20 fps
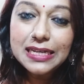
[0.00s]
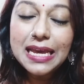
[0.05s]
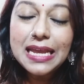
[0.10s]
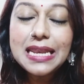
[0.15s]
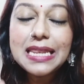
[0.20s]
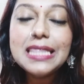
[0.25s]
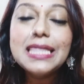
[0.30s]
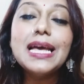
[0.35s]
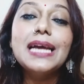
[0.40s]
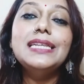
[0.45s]

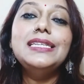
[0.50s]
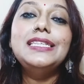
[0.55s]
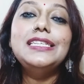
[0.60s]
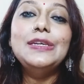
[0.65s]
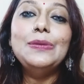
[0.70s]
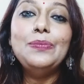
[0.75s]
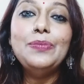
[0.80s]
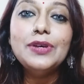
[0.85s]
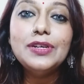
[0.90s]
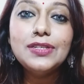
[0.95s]
In
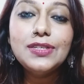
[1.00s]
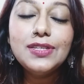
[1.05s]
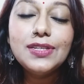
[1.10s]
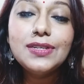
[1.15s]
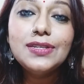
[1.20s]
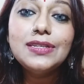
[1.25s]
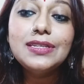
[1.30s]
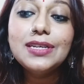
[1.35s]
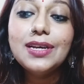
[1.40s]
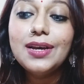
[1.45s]

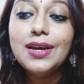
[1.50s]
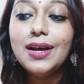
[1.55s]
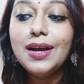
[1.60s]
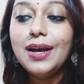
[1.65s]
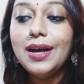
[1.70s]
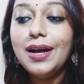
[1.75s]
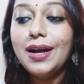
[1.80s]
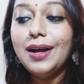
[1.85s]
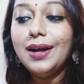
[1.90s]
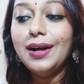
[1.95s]
90%
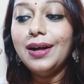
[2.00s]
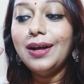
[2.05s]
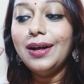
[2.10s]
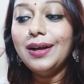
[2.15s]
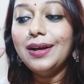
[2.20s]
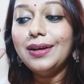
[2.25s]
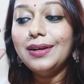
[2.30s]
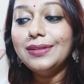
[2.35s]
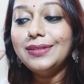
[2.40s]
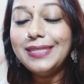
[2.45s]

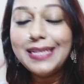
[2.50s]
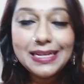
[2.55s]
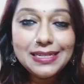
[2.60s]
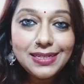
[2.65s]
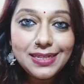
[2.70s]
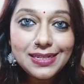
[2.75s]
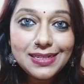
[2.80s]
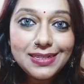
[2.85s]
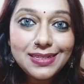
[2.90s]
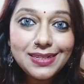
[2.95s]

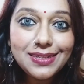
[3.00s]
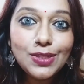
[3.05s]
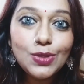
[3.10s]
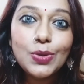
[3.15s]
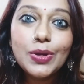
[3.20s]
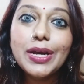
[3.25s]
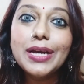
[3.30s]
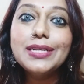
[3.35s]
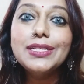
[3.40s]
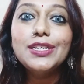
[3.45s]
sentences you
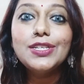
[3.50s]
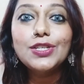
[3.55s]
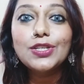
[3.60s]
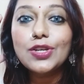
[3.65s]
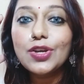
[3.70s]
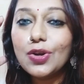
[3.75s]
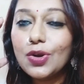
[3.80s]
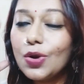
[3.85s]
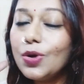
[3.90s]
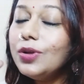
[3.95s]
can
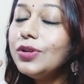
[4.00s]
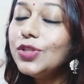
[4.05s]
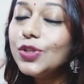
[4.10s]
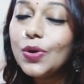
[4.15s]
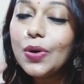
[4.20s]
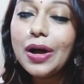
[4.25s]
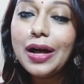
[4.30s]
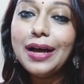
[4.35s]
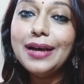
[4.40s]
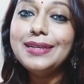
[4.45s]
just close
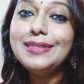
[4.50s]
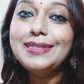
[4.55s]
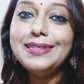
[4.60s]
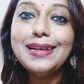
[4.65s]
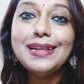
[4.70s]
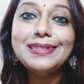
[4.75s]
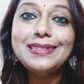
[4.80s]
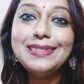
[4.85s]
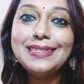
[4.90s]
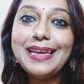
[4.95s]
your eyes
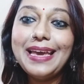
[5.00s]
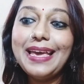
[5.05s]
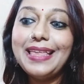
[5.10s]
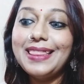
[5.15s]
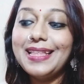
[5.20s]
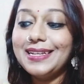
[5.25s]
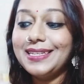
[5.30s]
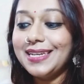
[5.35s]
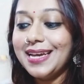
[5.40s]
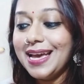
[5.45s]
and say
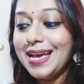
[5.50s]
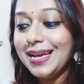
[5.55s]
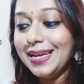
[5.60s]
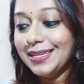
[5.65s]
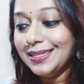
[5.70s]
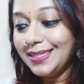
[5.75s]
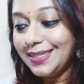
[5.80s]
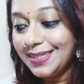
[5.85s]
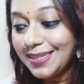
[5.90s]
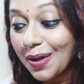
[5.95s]
that
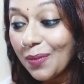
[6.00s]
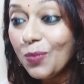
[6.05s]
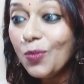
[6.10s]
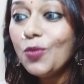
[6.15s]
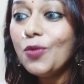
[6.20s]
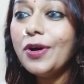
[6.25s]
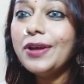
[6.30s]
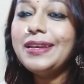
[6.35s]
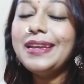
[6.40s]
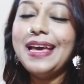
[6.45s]

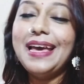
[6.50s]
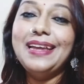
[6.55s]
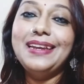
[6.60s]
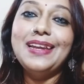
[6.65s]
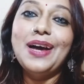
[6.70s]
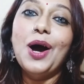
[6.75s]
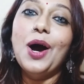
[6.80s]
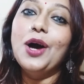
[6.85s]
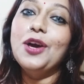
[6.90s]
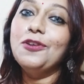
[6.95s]
someone and
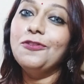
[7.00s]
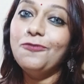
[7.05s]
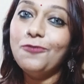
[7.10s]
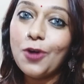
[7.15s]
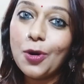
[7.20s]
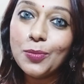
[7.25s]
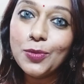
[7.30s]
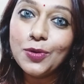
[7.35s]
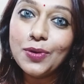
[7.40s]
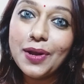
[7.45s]
I
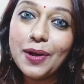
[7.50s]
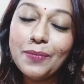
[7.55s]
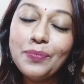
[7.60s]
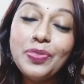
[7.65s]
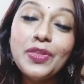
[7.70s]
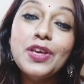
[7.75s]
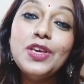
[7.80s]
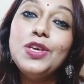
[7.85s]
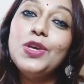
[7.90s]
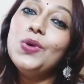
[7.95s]
formula.
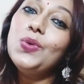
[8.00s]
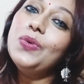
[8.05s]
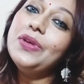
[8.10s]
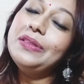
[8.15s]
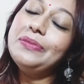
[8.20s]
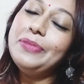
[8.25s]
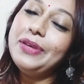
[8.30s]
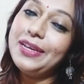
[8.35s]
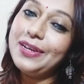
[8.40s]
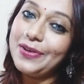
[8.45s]
You will
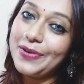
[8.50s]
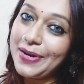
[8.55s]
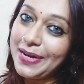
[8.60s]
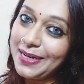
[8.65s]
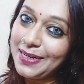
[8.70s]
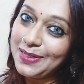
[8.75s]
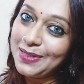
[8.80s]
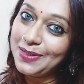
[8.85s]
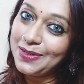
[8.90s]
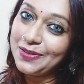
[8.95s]
be
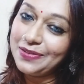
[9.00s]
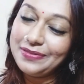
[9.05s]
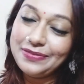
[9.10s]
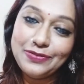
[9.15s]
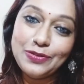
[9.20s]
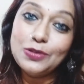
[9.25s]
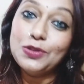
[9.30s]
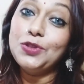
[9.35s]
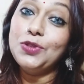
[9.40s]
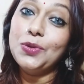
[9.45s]
correct
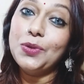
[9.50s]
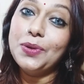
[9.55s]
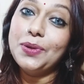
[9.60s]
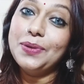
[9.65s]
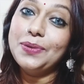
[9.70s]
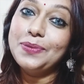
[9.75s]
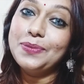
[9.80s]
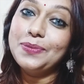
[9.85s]
for sure.